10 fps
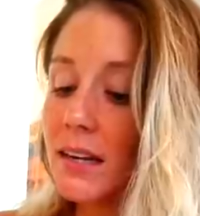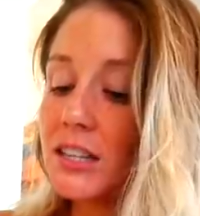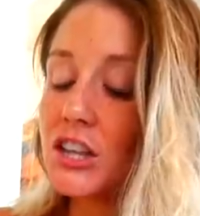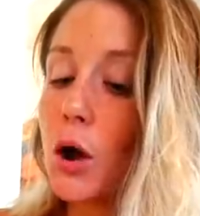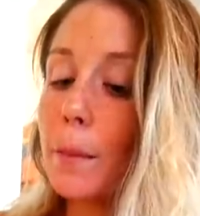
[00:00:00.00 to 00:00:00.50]

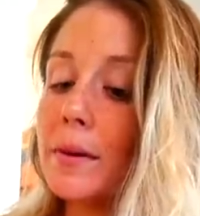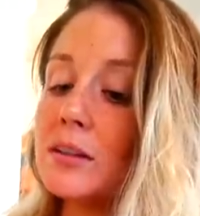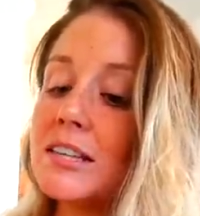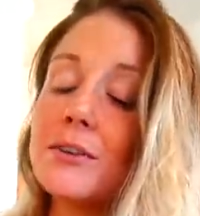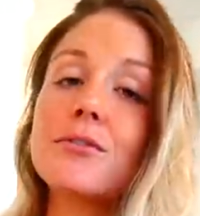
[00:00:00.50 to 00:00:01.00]
So I'm gonna be
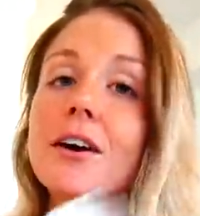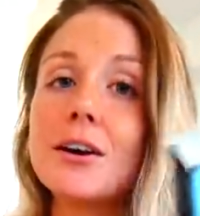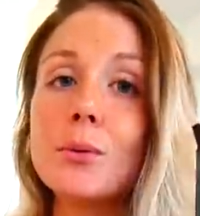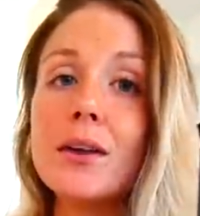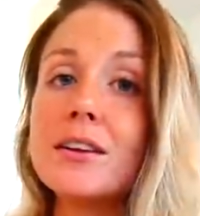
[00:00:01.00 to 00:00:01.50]
using
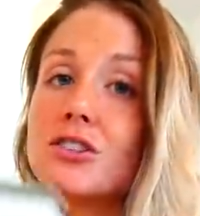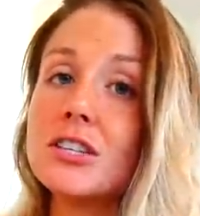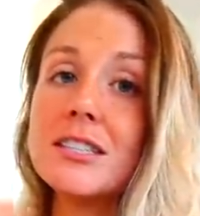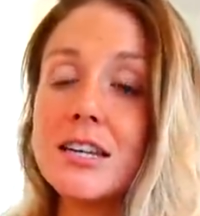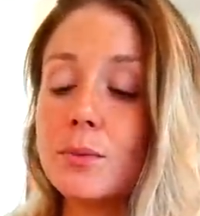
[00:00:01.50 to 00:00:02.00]
Fairywill. These are
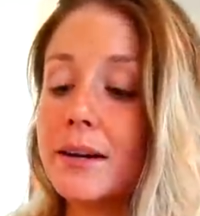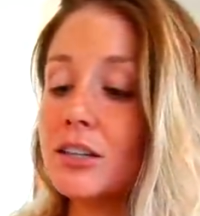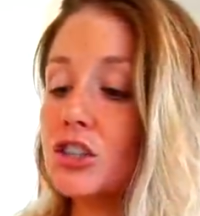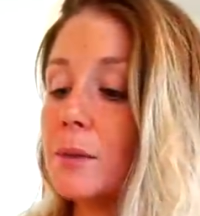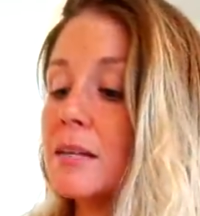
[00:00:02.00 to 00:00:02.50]
just teeth
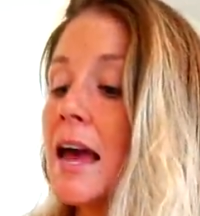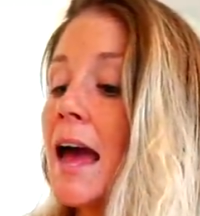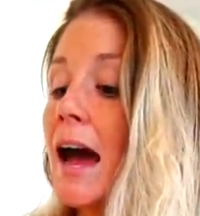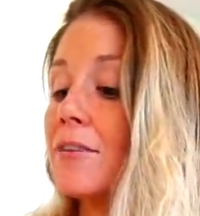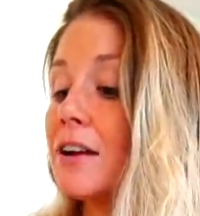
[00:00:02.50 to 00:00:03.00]
whitening strips.
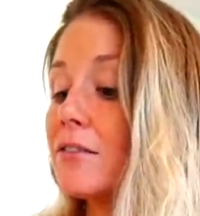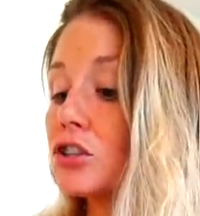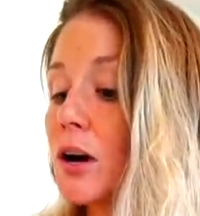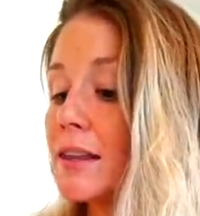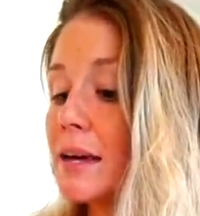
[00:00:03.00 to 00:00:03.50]
I've never
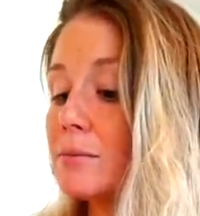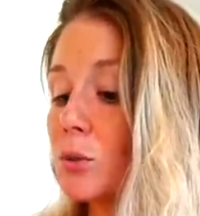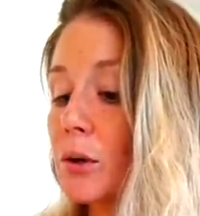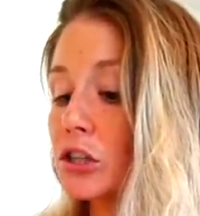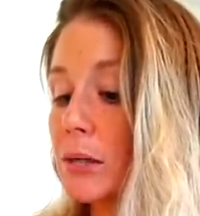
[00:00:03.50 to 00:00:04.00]
tried them,
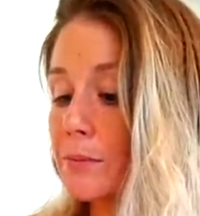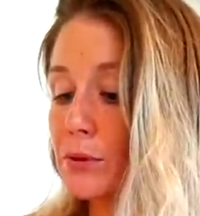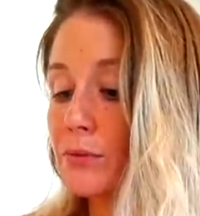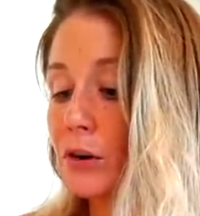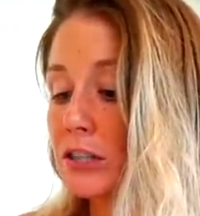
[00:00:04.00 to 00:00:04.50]
so we're gonna try them for
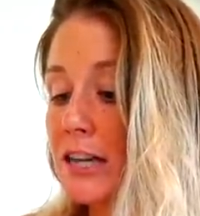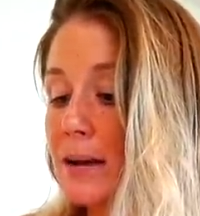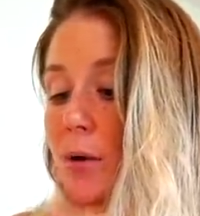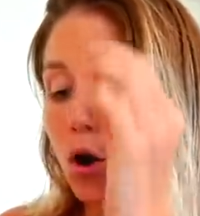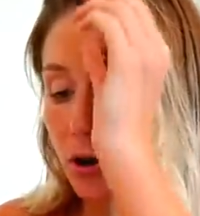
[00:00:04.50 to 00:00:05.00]
the first
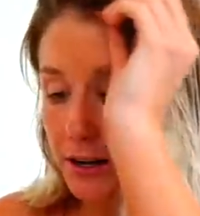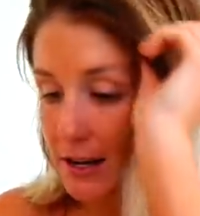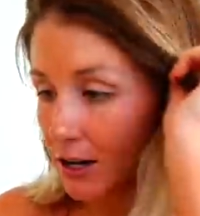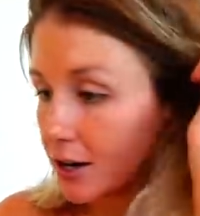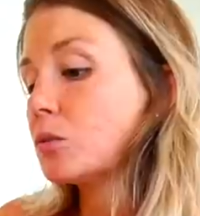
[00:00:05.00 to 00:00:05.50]
time on
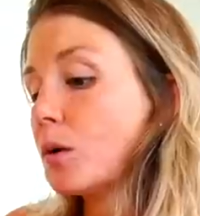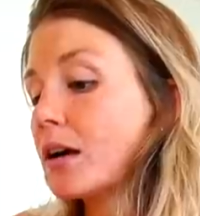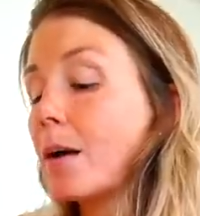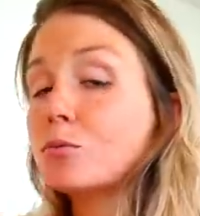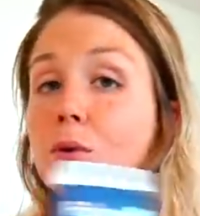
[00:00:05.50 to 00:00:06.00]
here. This
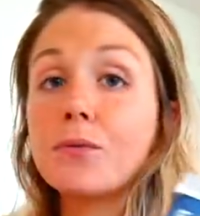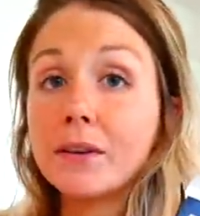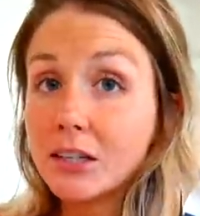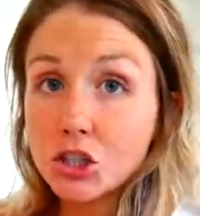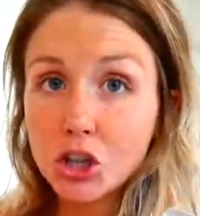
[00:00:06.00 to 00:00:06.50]
one comes with
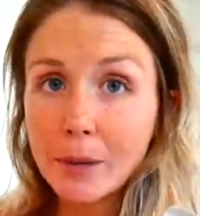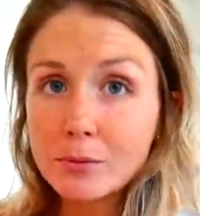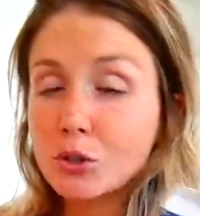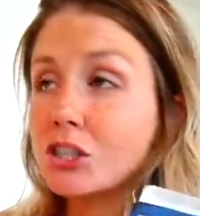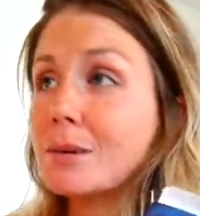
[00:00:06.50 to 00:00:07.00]
fifty
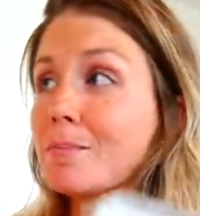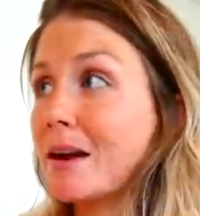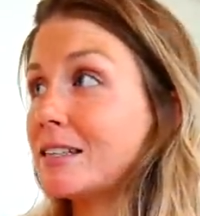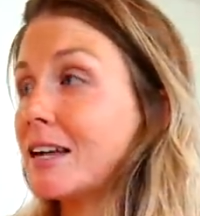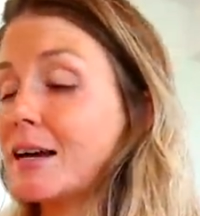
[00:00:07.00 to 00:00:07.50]
strips, which is
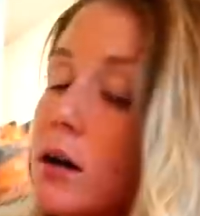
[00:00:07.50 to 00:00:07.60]
amazing.